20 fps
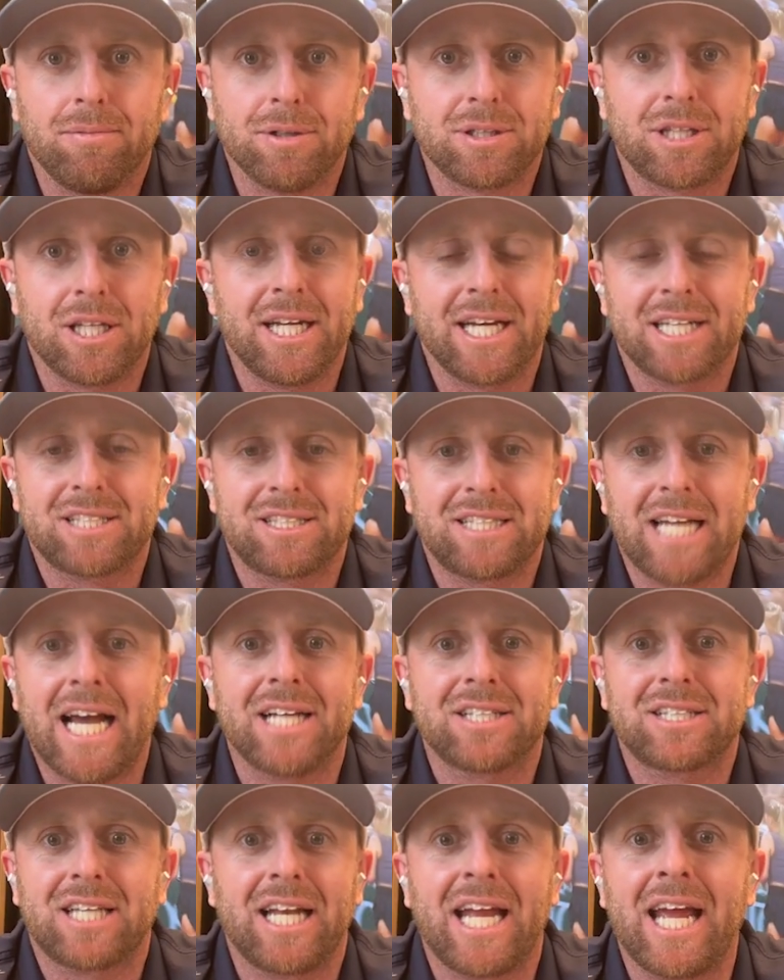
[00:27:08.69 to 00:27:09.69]
what the next
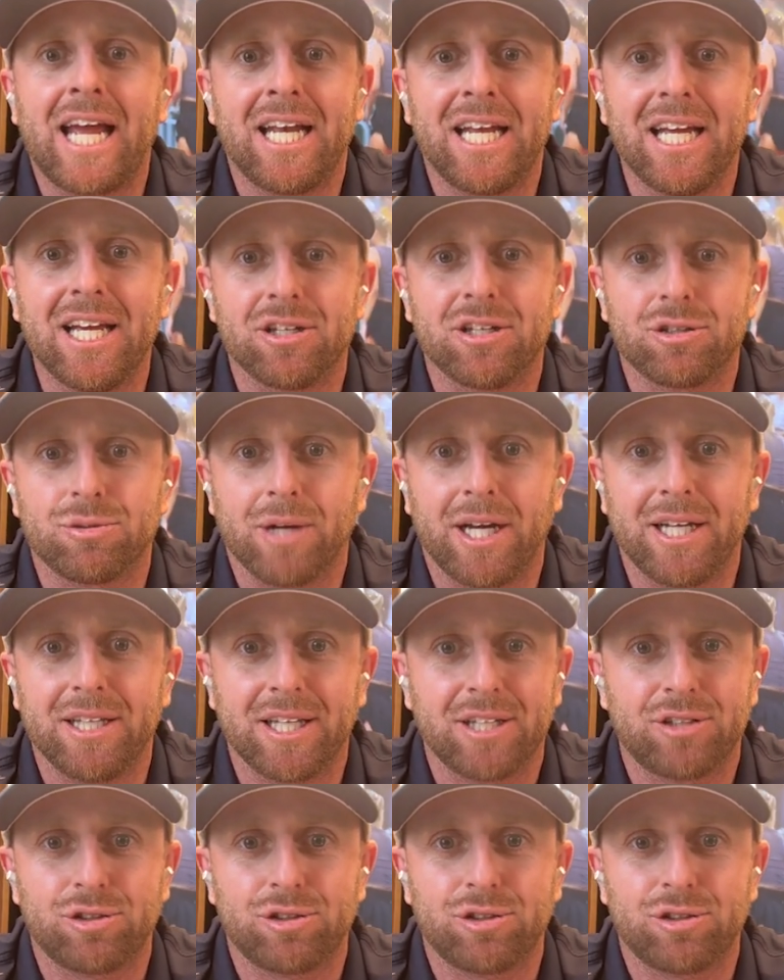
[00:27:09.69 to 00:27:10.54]
task at hand is, right?